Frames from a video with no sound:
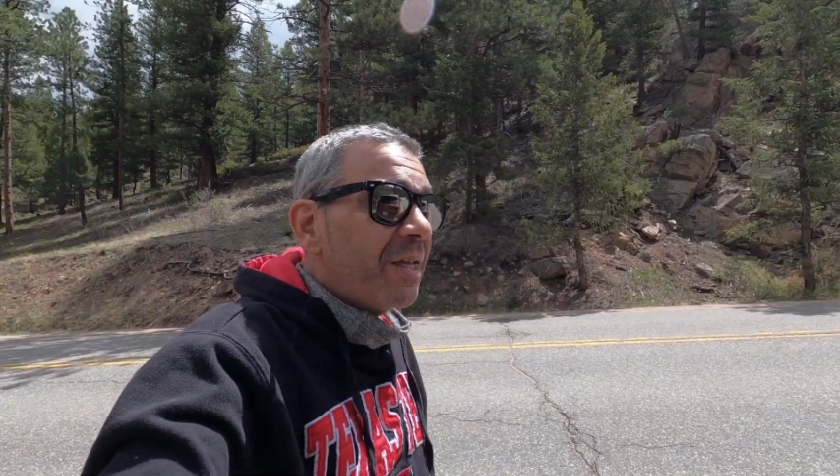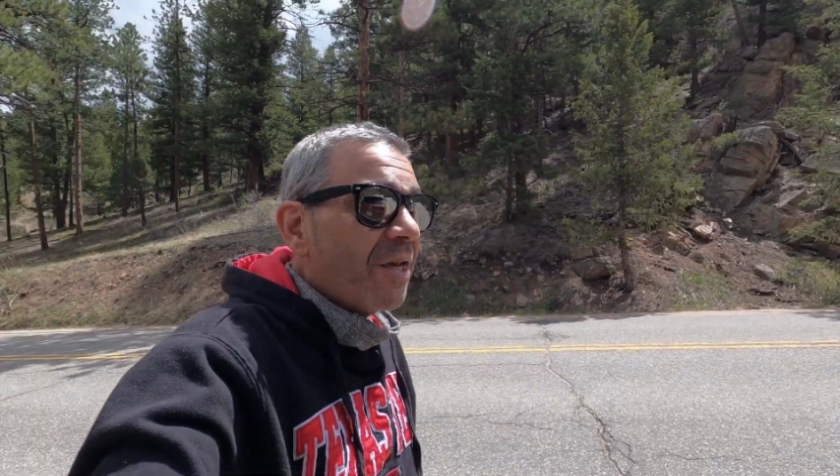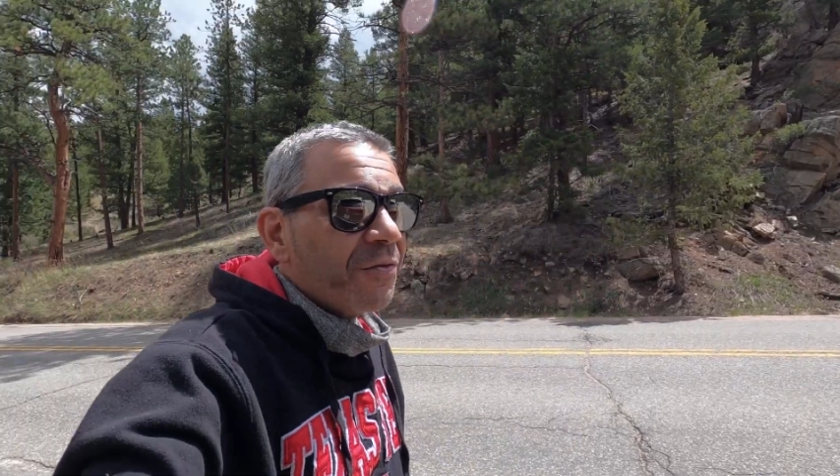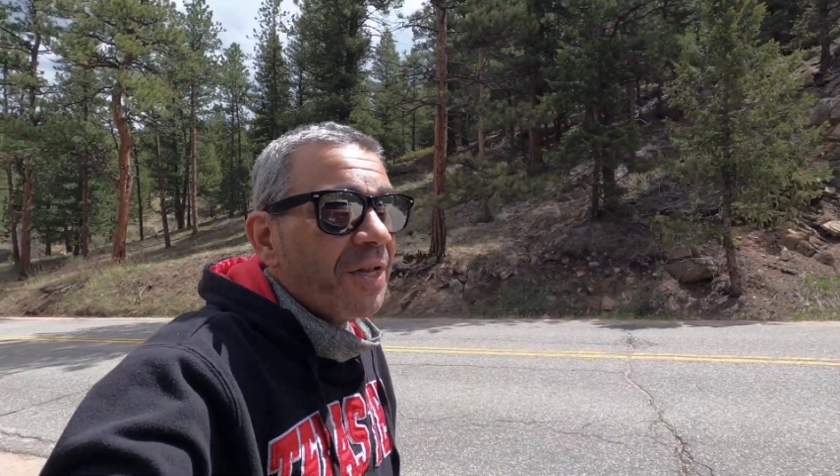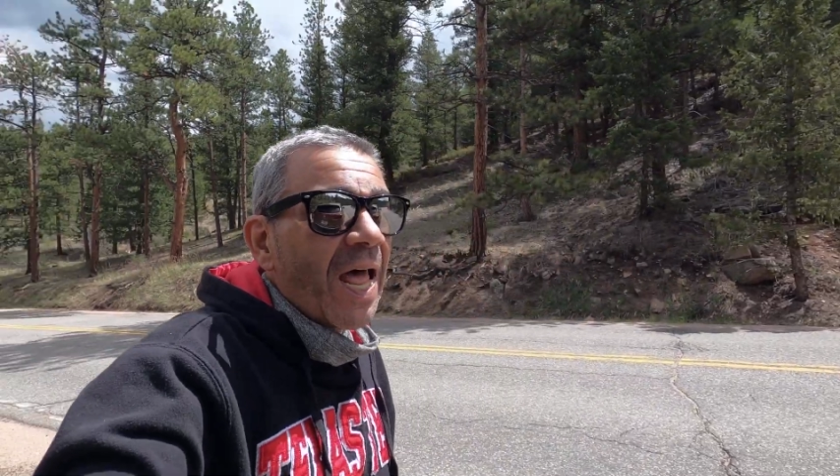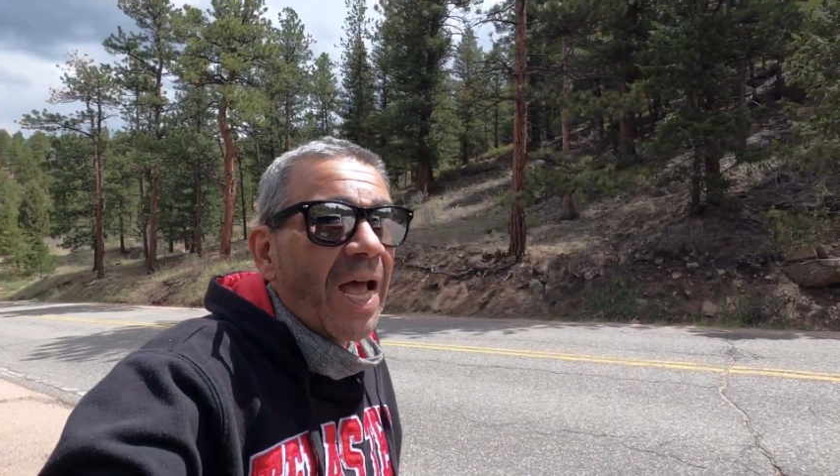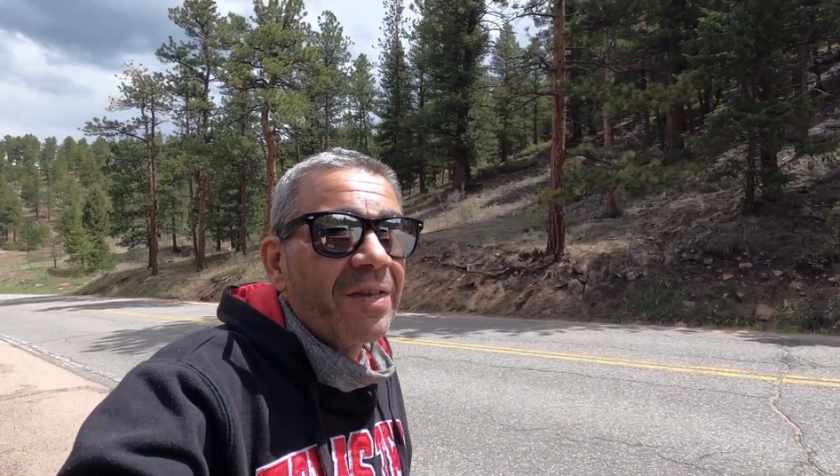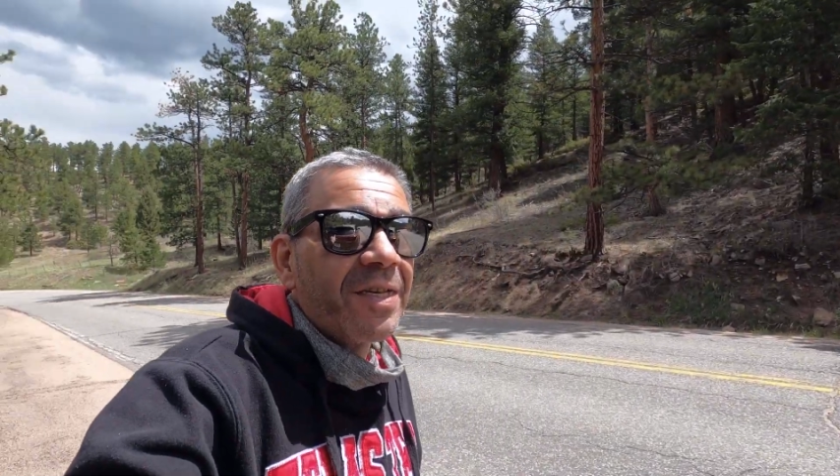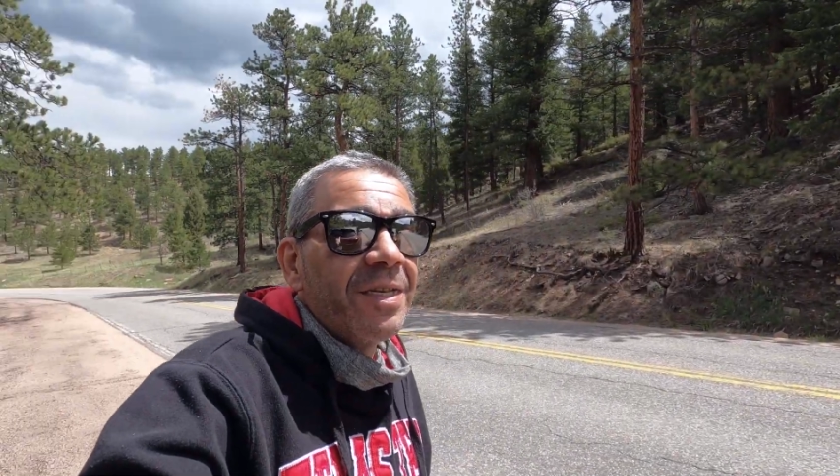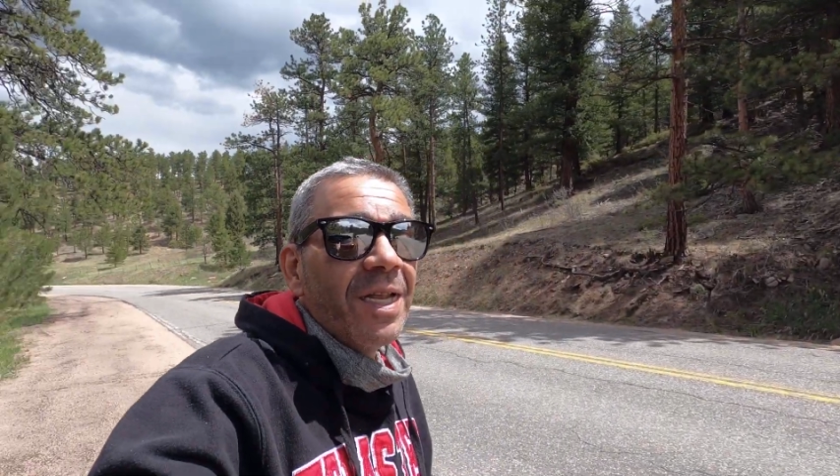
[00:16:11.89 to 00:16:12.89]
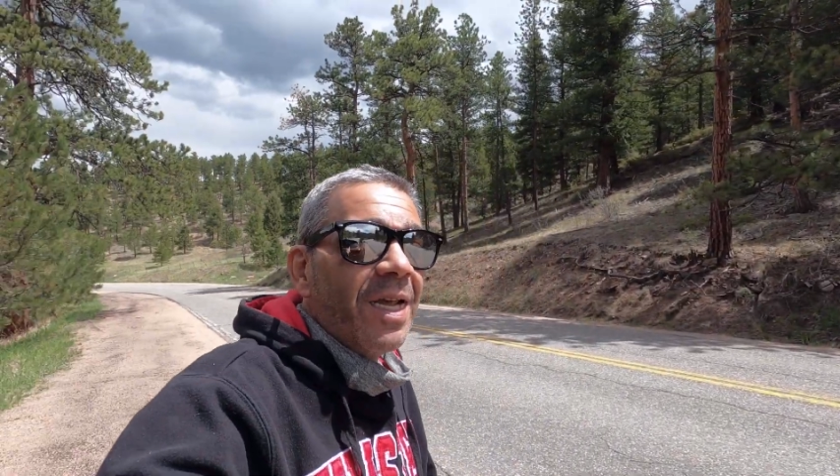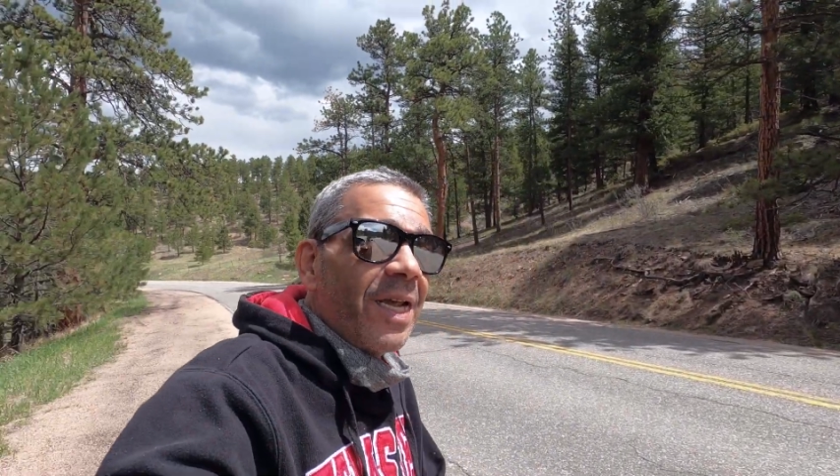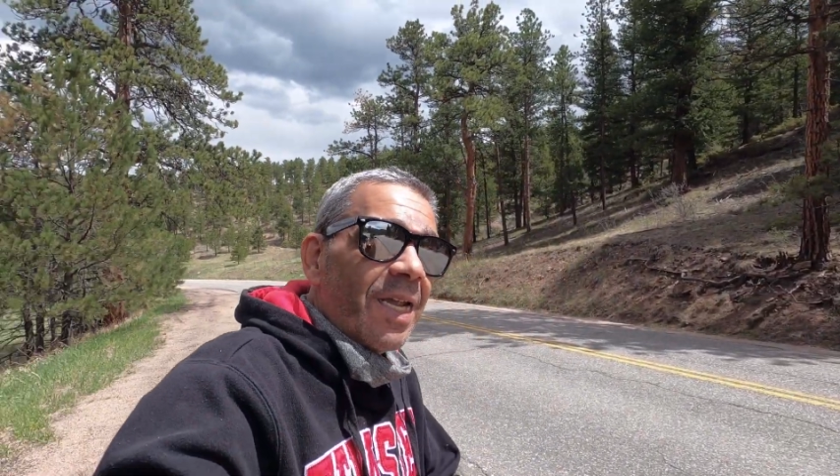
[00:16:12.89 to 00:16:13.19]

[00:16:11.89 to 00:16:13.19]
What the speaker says: Just relax and